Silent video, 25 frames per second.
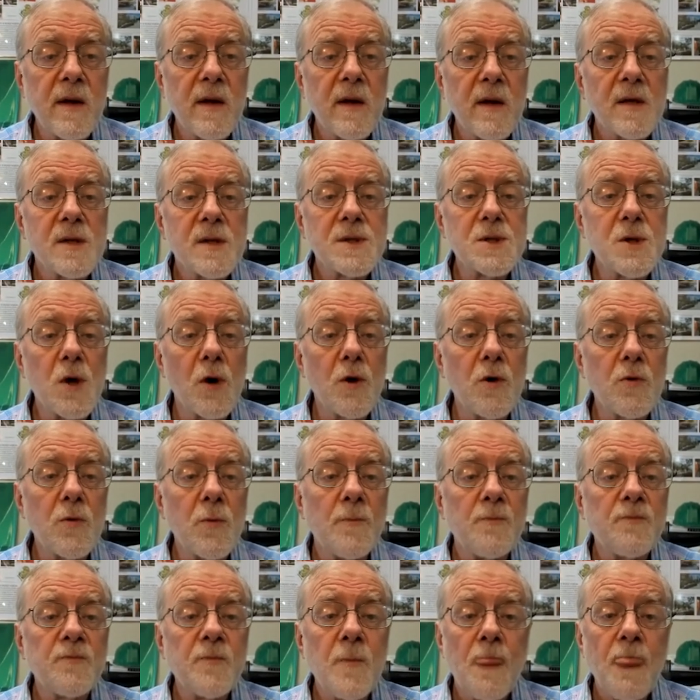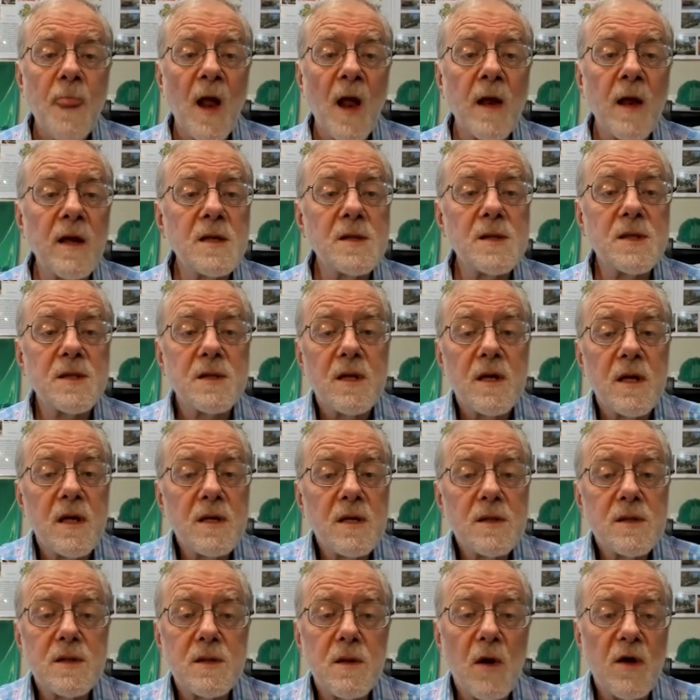So he's
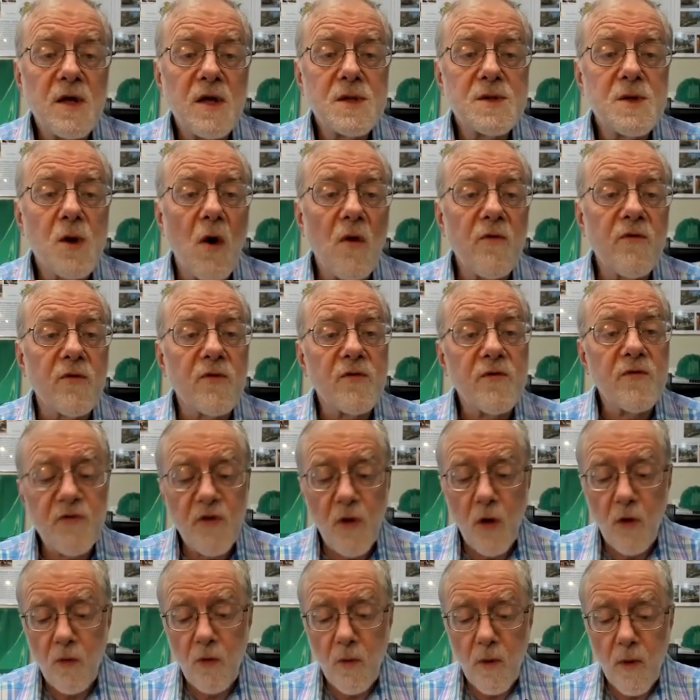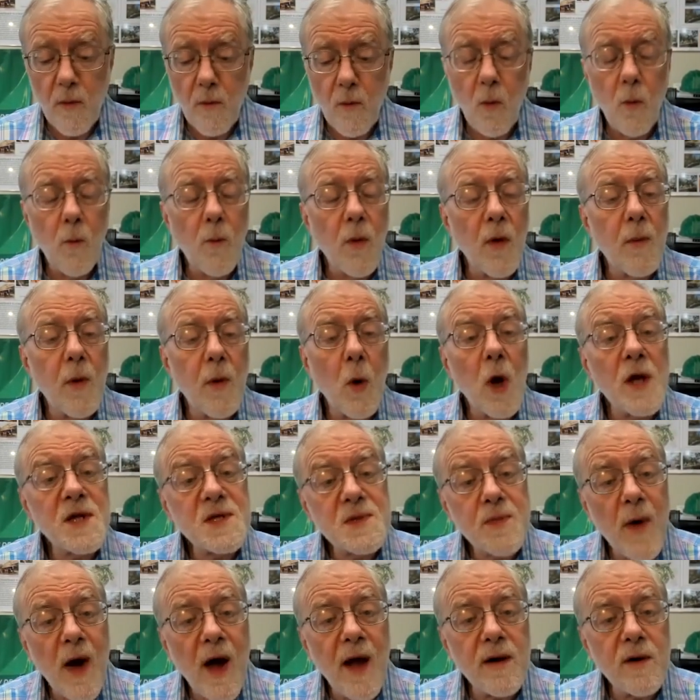over. So, but
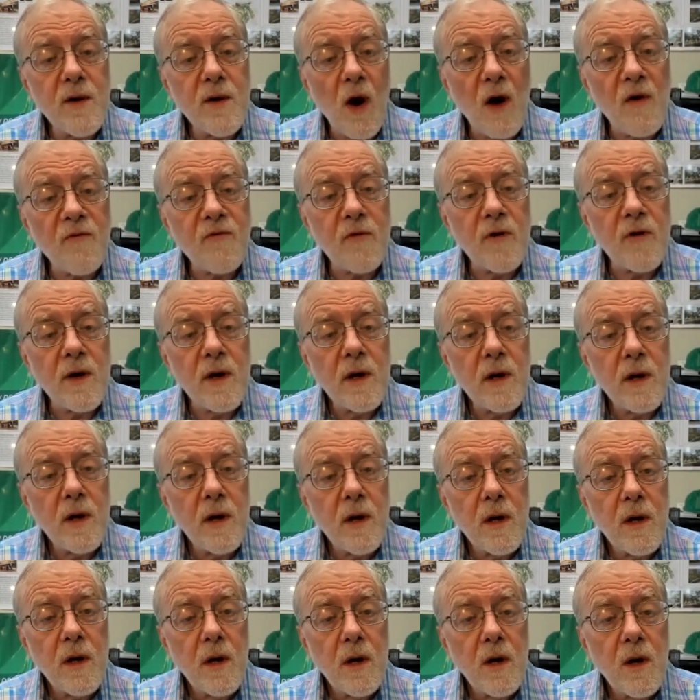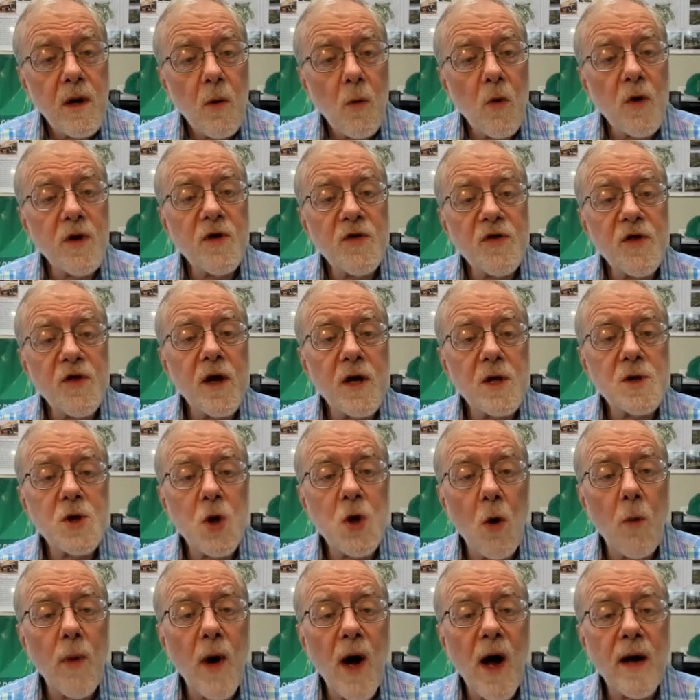what's Biden offering? When you think of
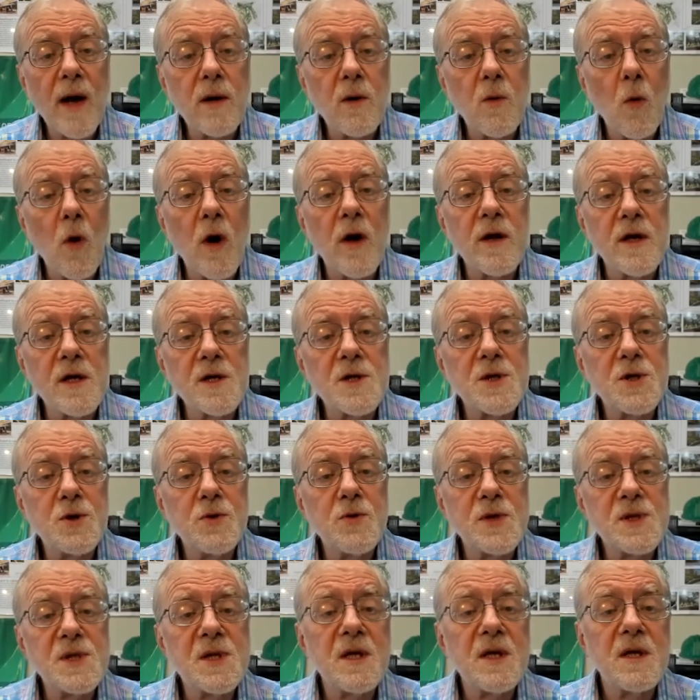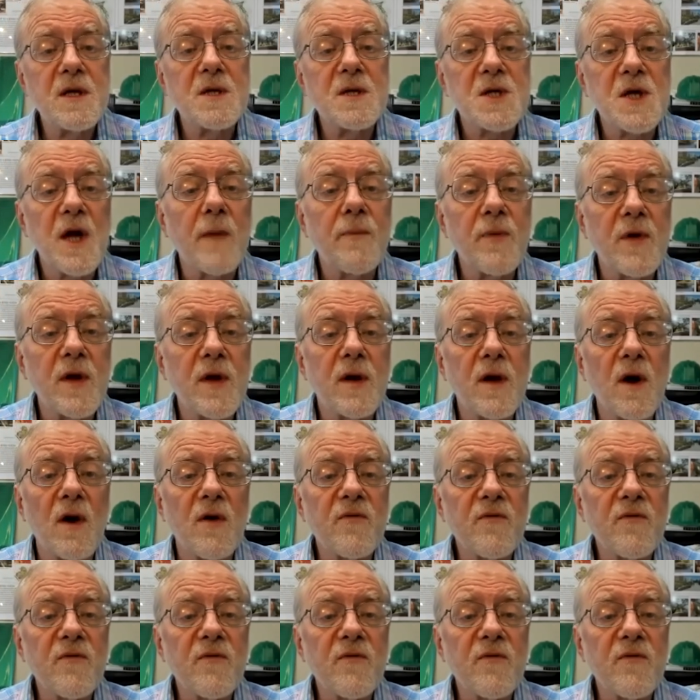Joe Biden, what issue is he the champion of?